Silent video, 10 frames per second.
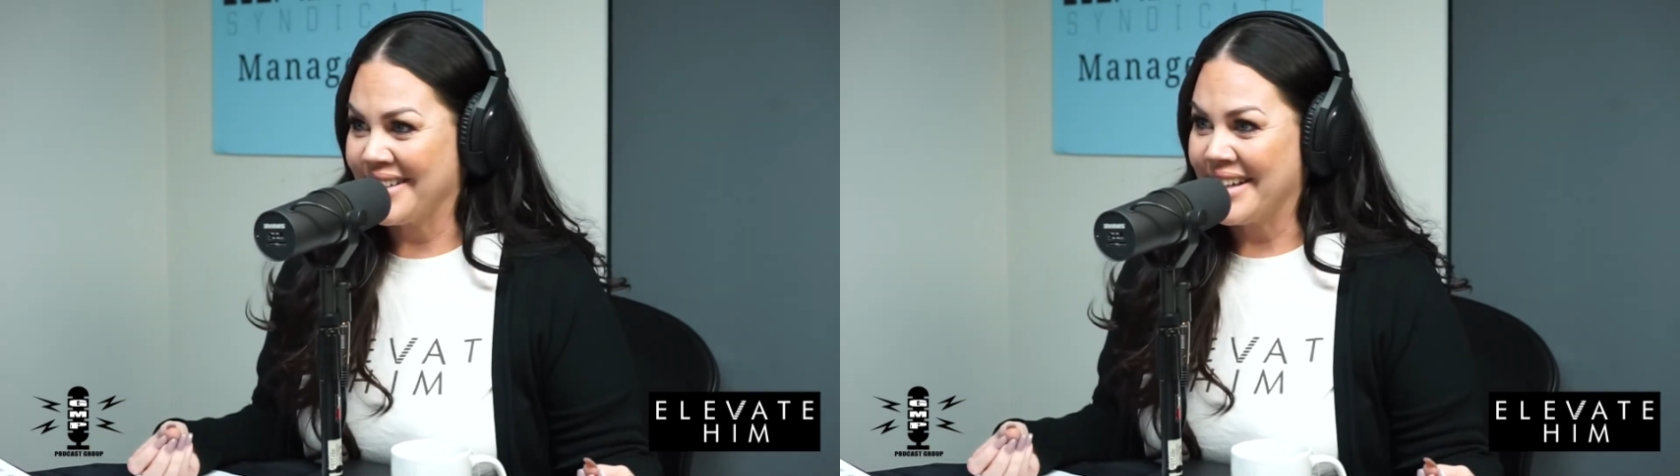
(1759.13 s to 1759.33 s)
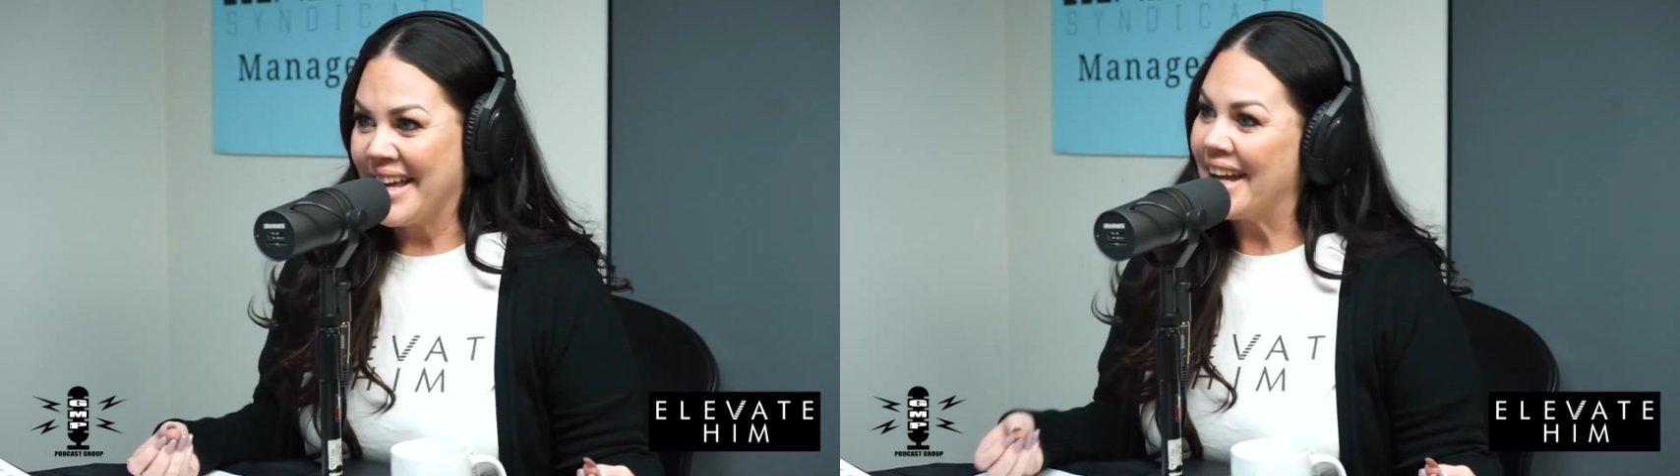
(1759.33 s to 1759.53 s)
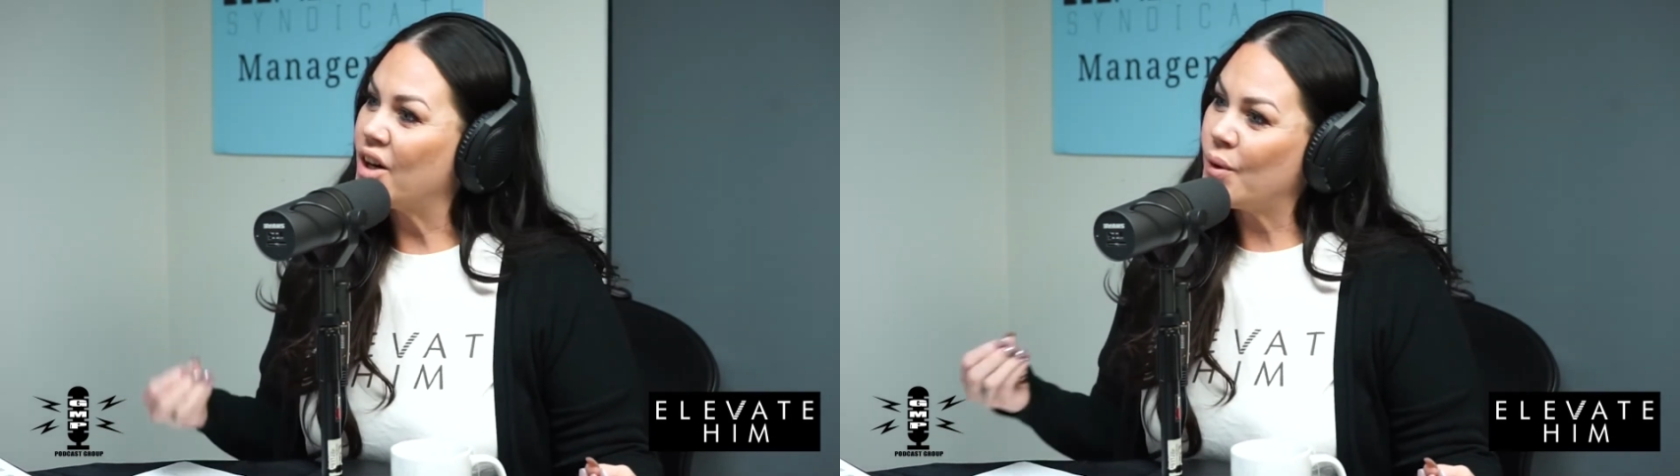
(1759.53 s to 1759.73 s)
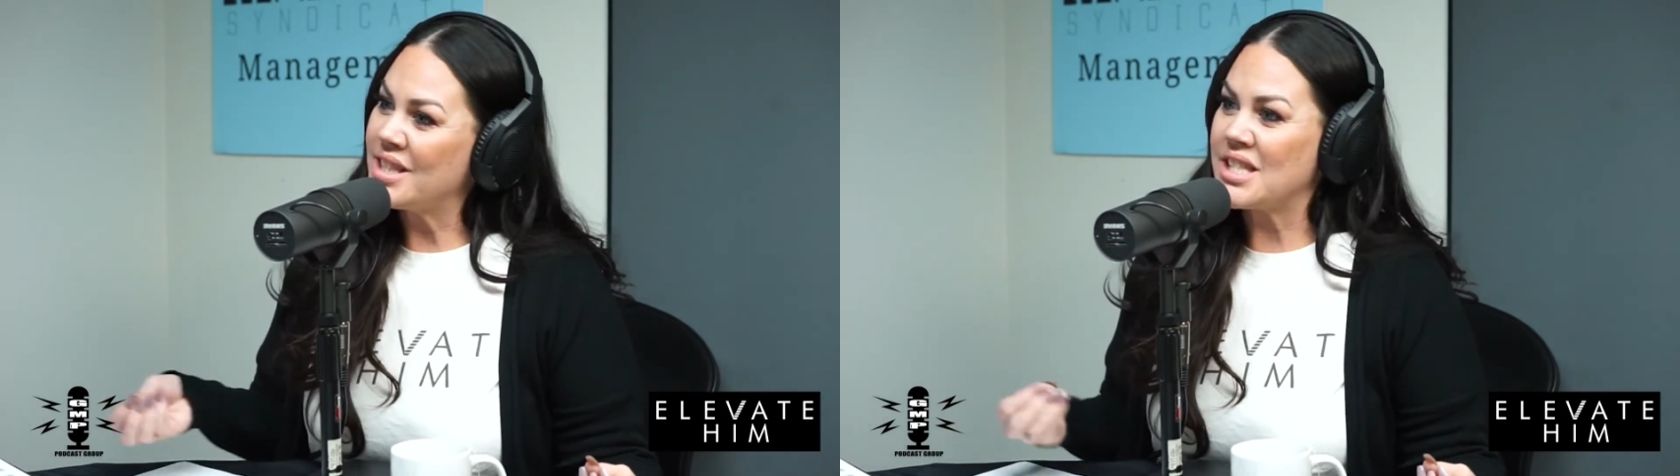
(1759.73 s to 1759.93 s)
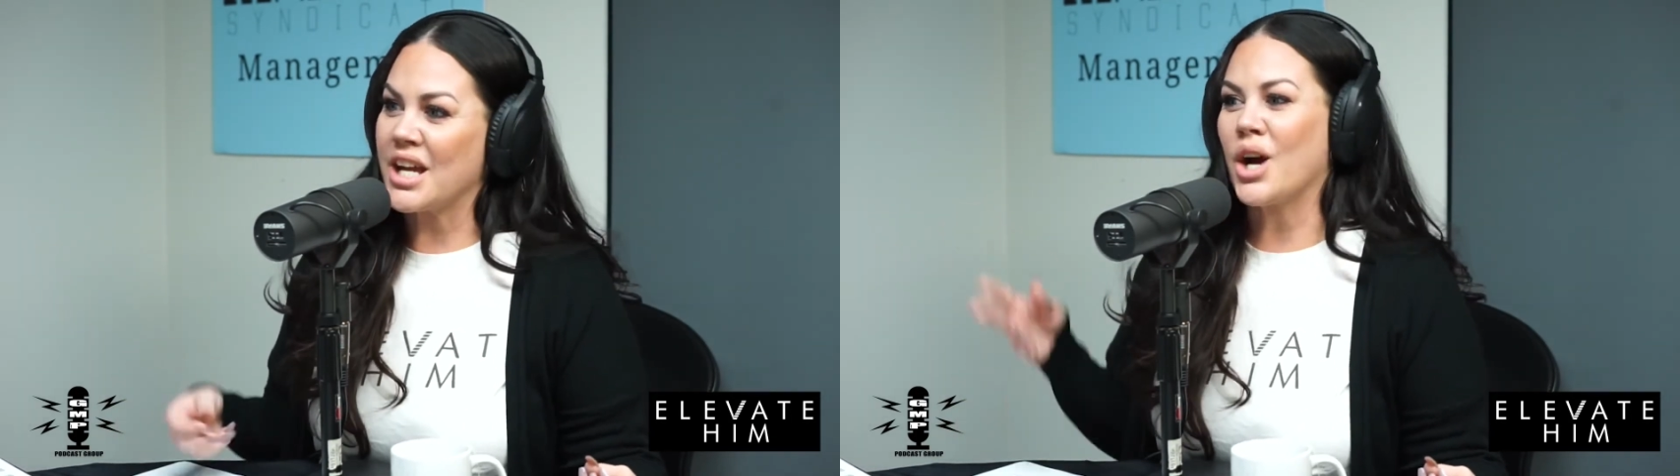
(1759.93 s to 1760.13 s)
Of course. And quit
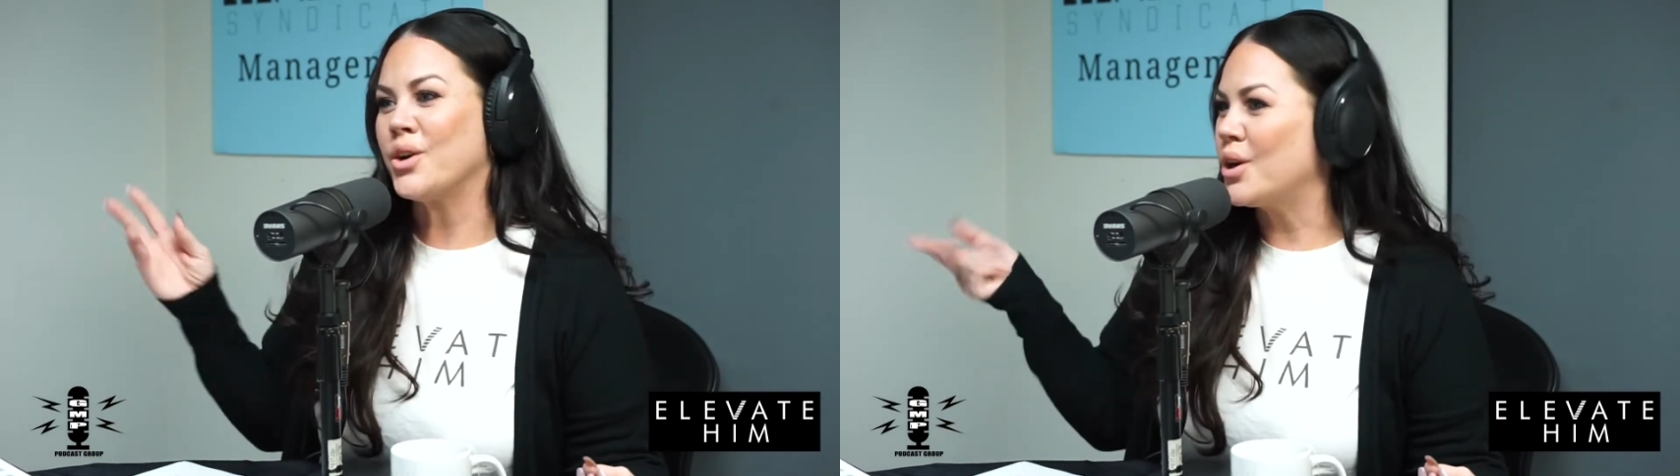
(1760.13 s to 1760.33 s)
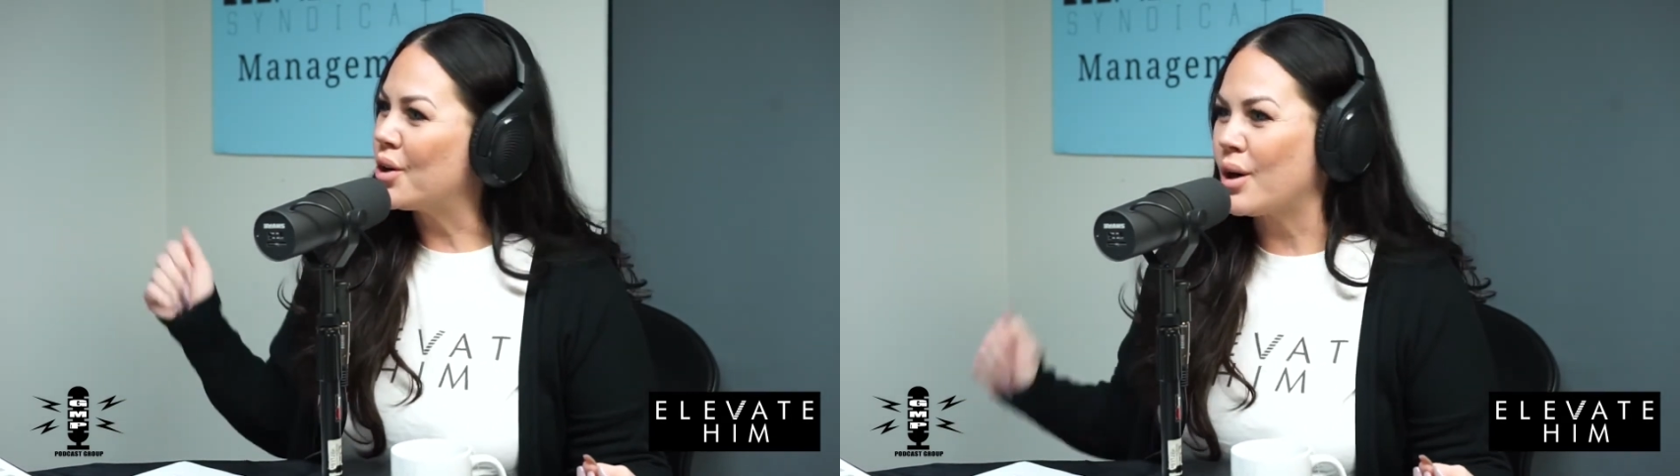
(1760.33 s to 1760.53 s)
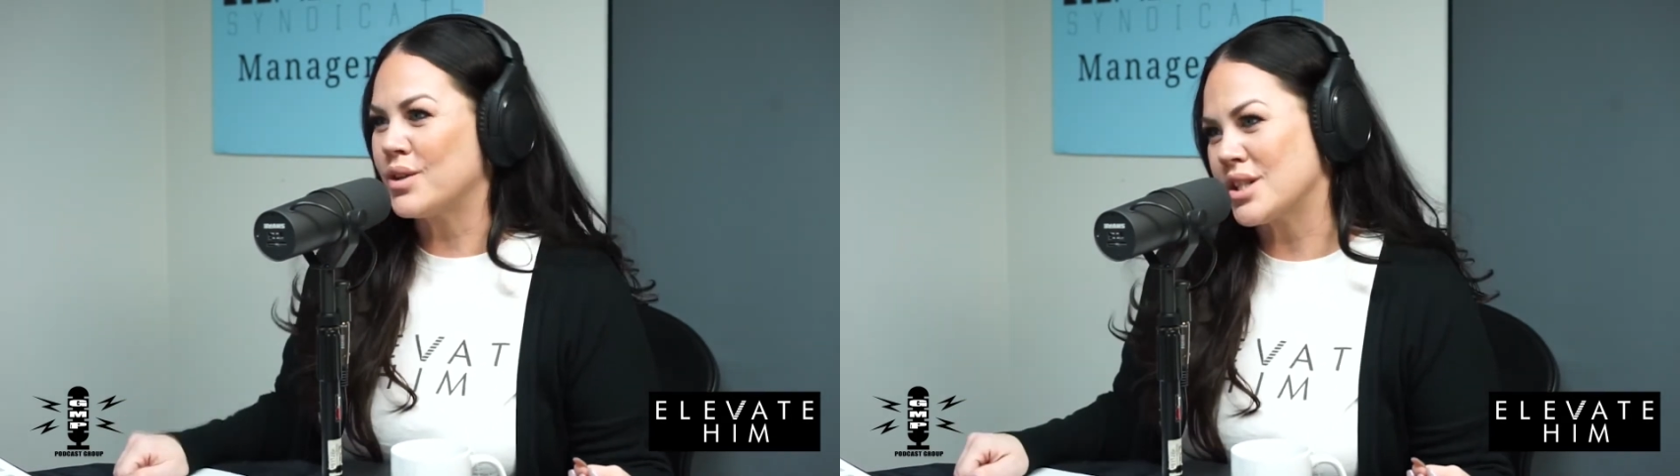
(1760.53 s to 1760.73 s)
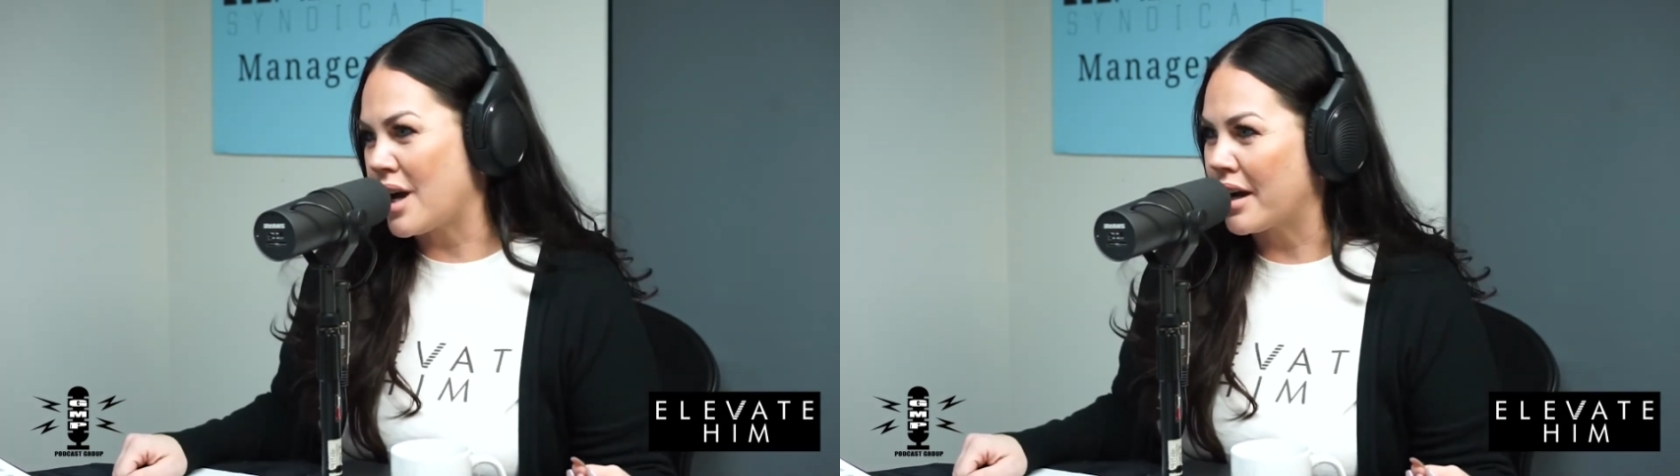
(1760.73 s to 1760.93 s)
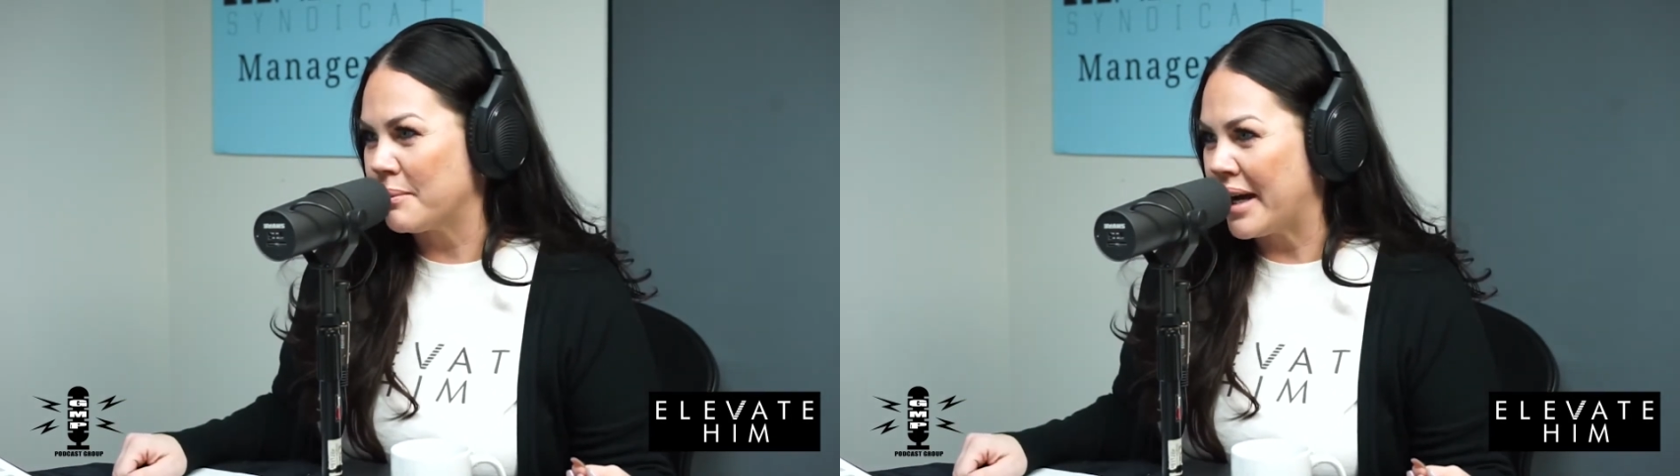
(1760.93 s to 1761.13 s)
saying, oh, you don't know what you're
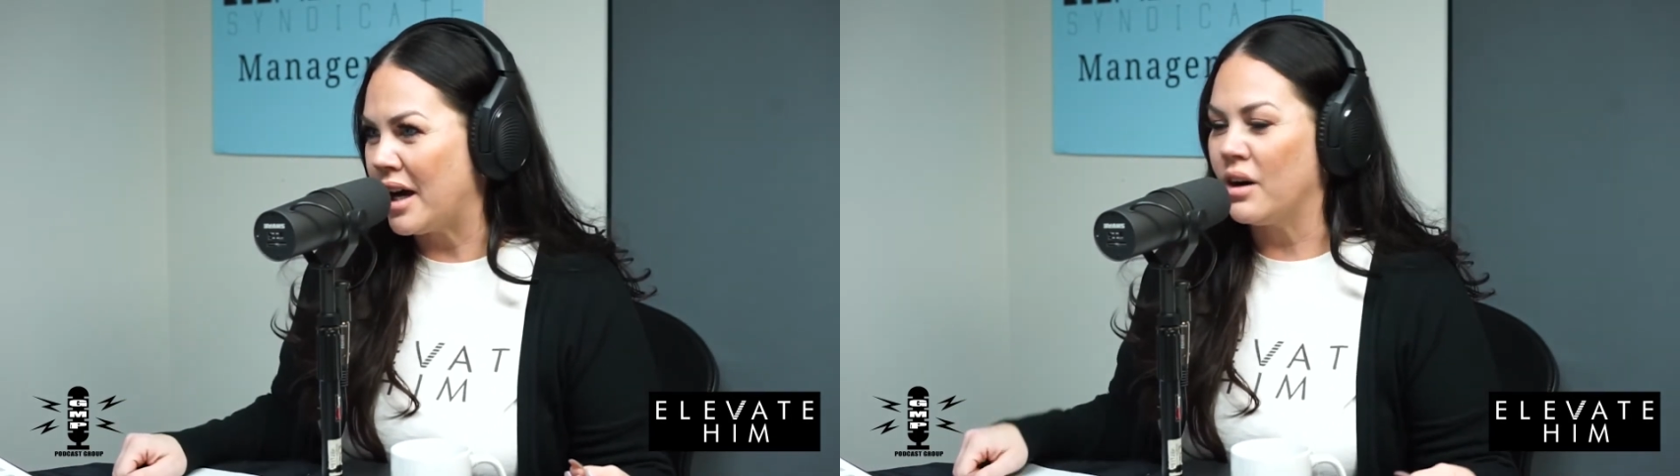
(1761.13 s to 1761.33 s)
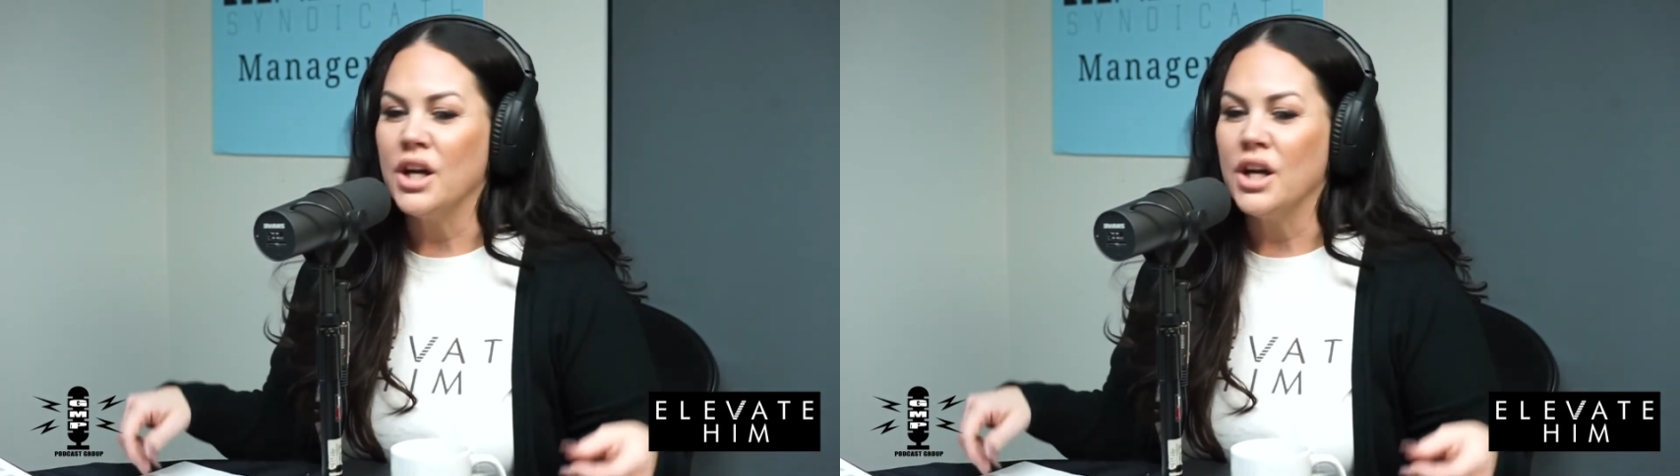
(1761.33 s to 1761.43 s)
talking about.